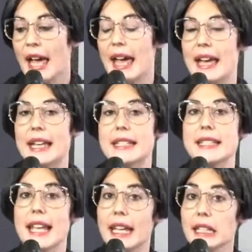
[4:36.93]

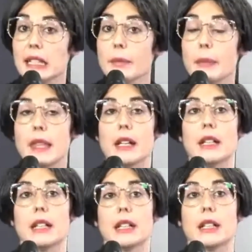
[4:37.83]
And then
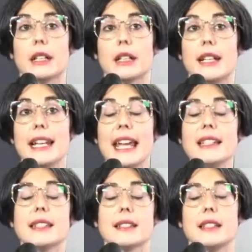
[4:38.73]

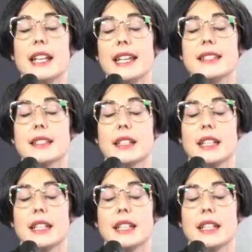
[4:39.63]
later